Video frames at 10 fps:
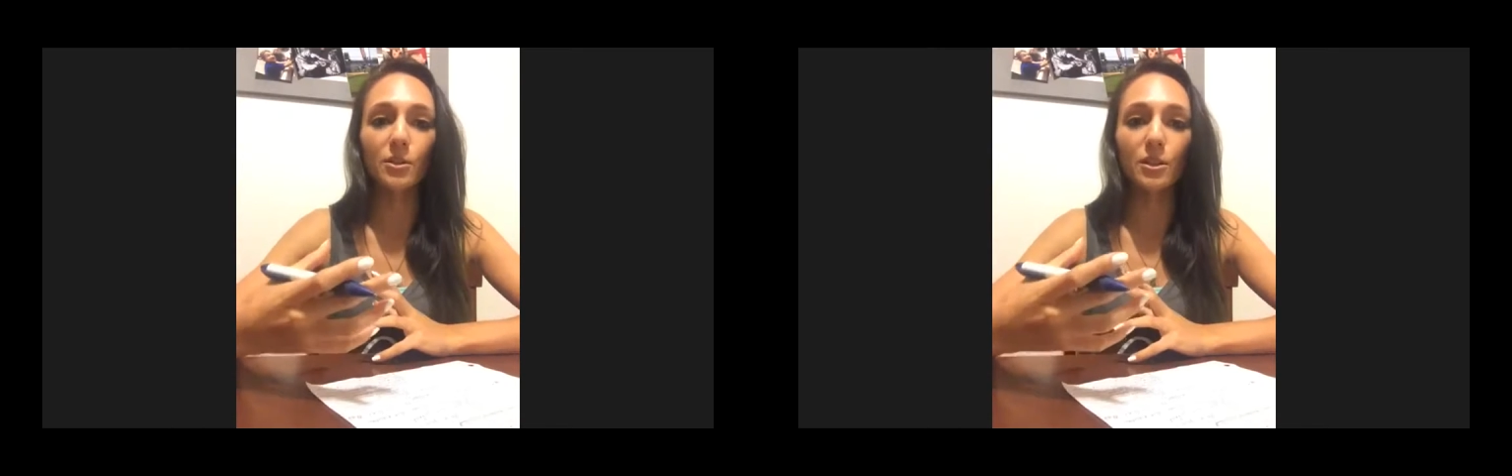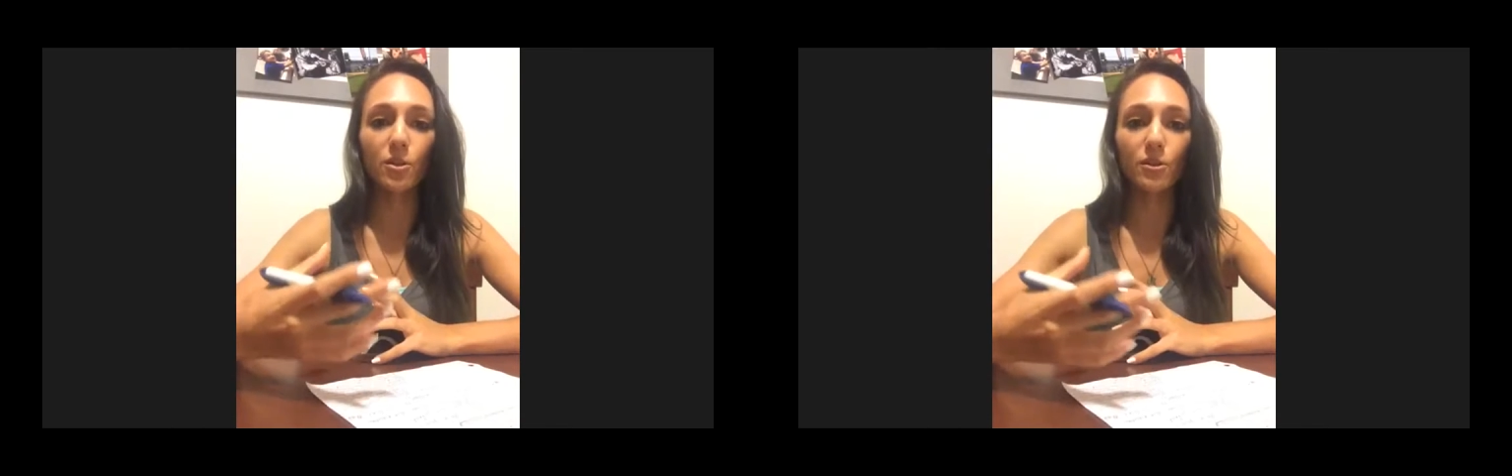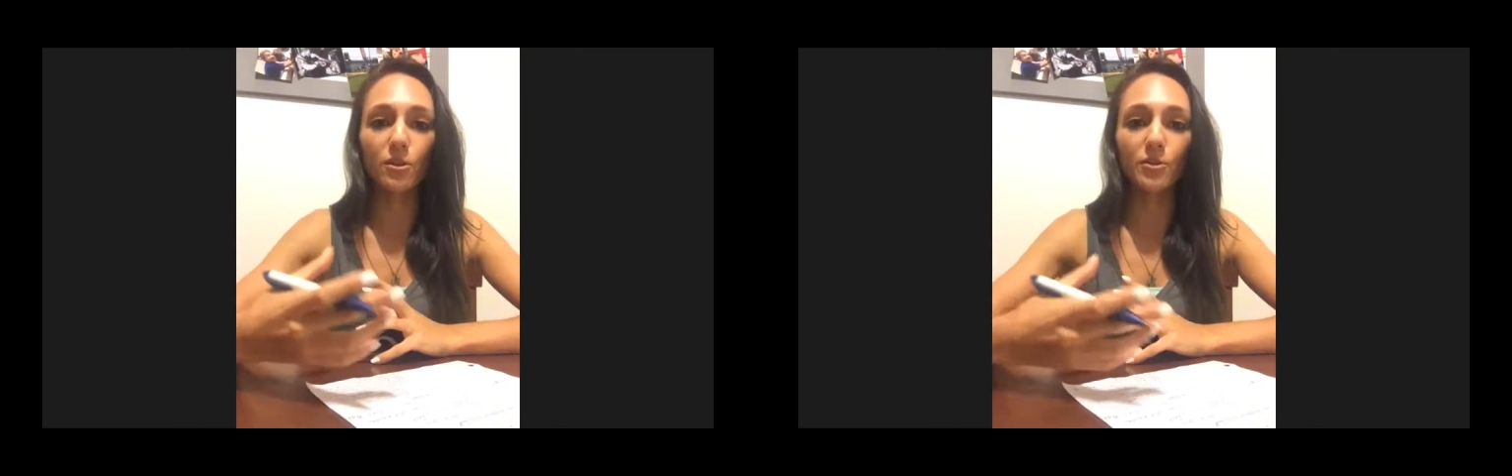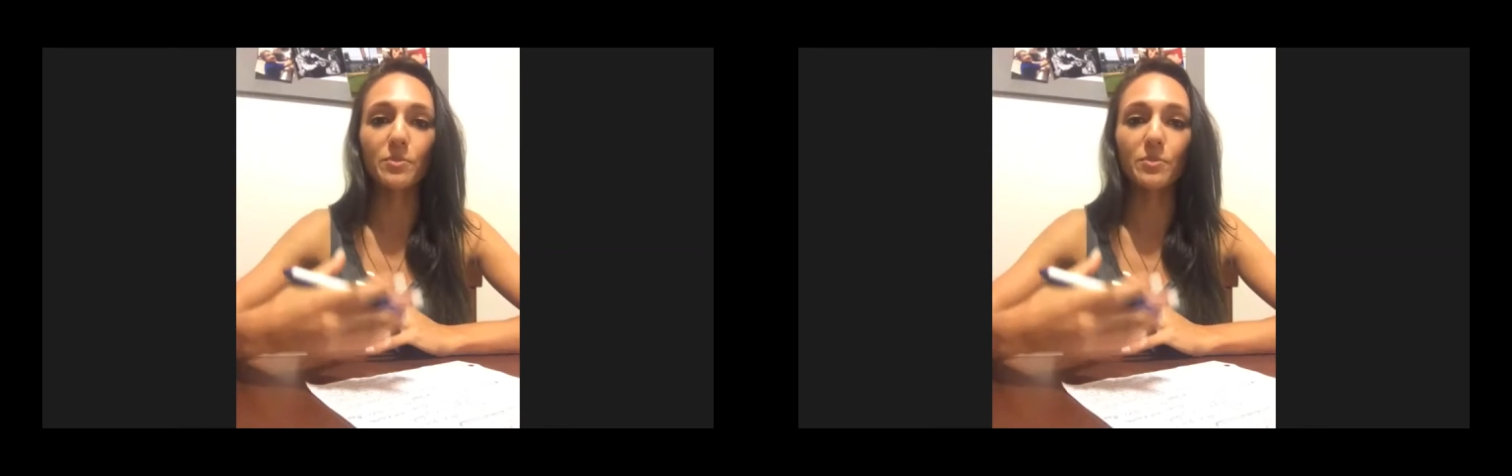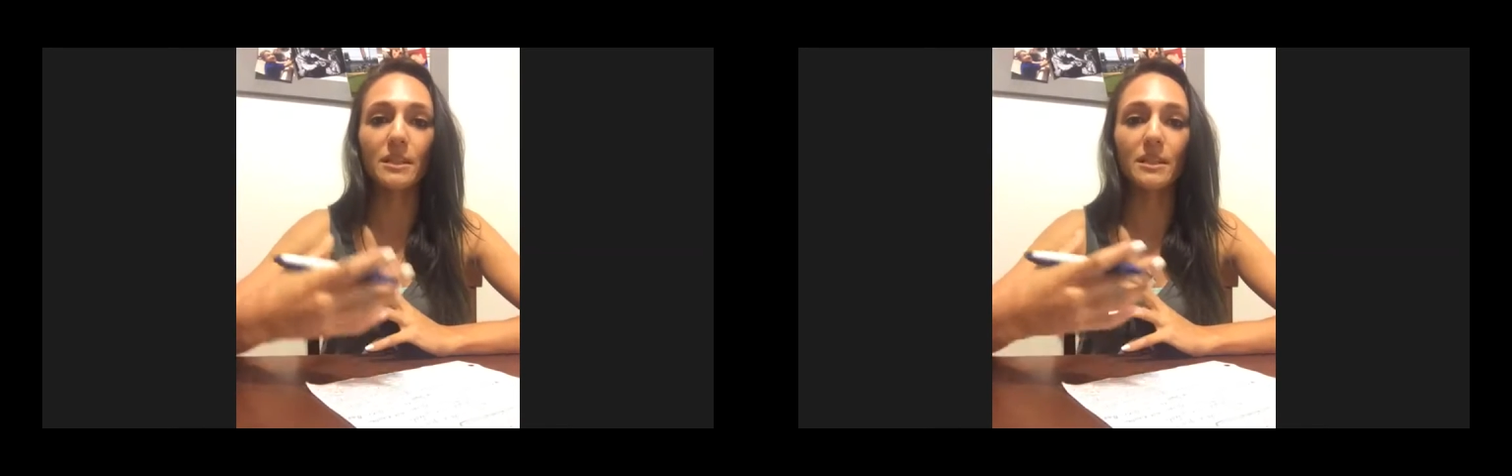in order for you to
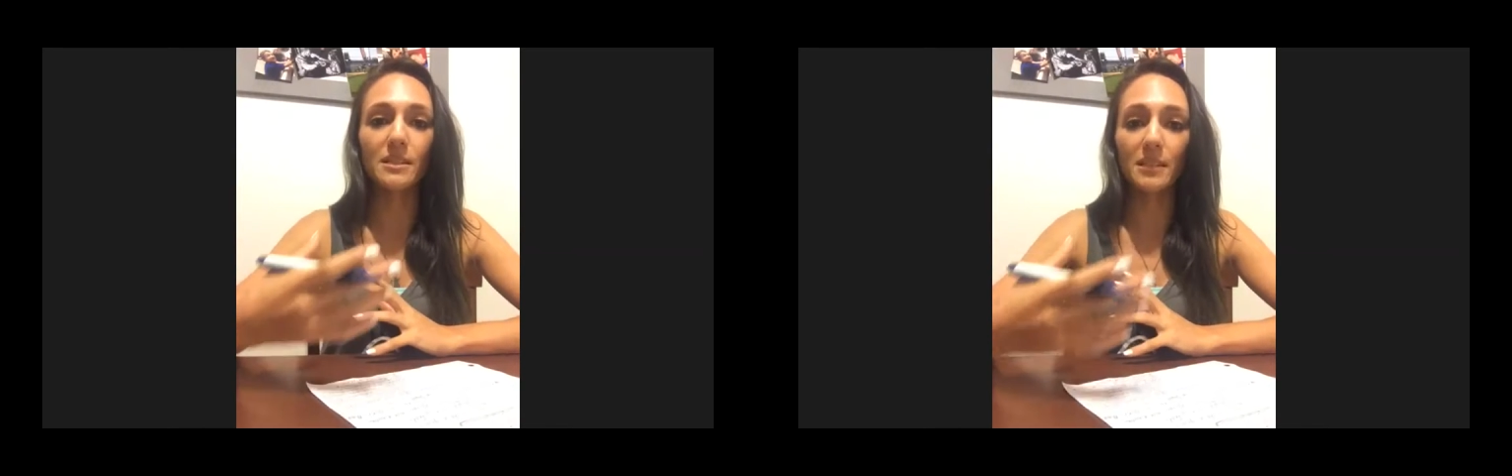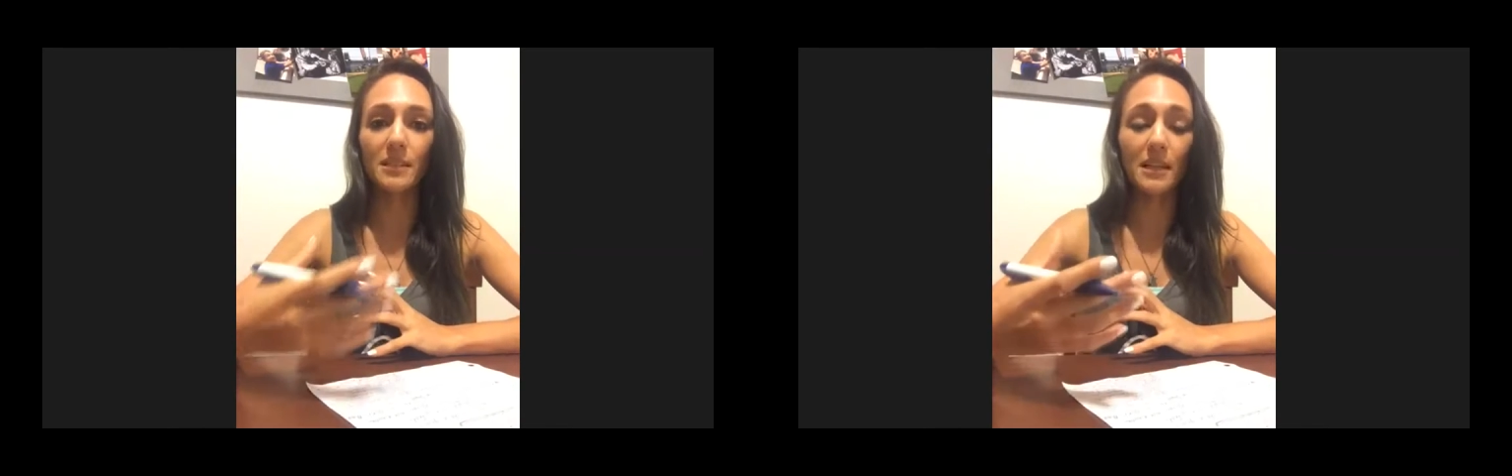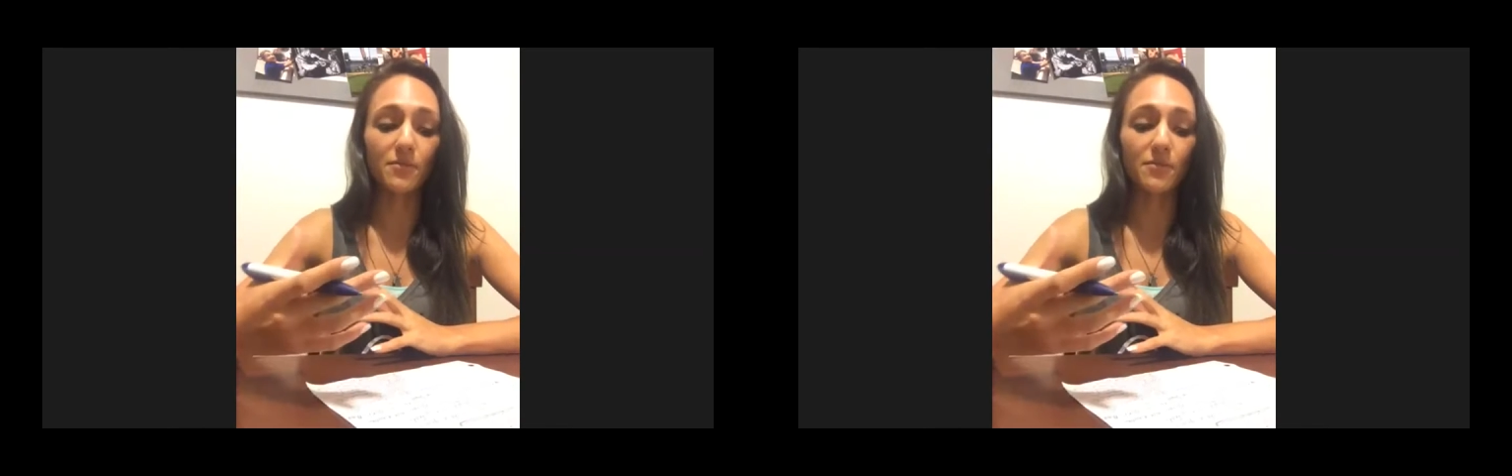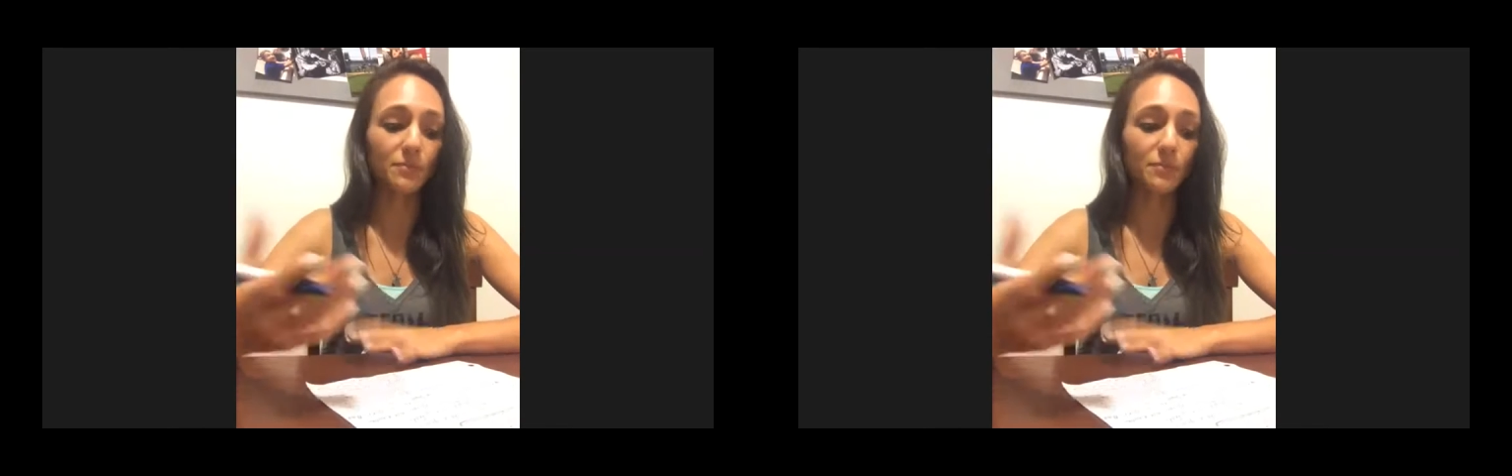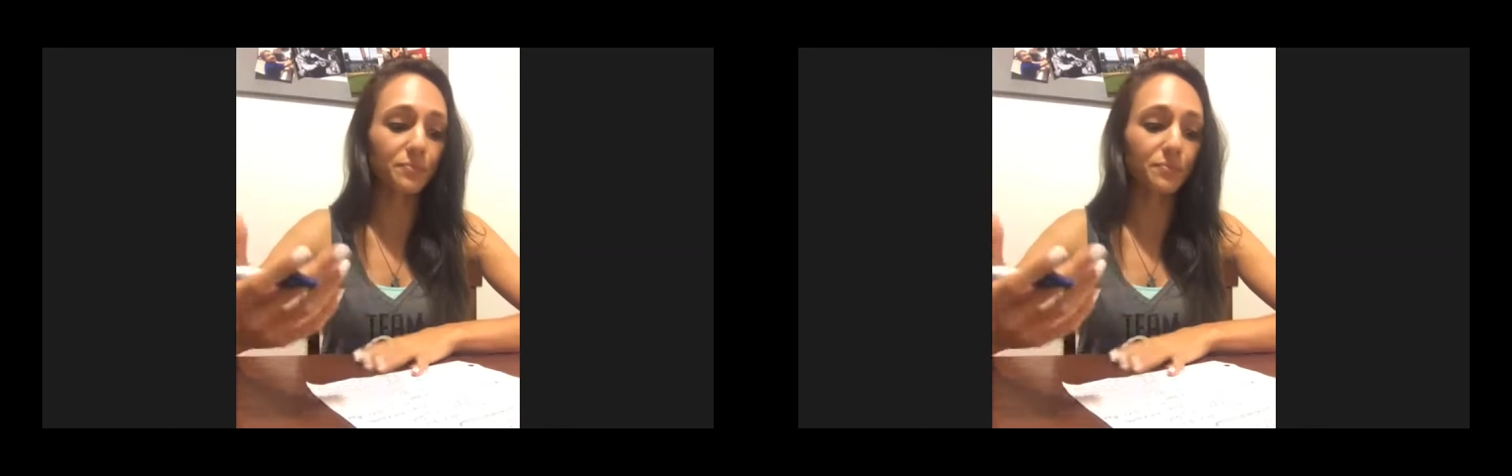be successful.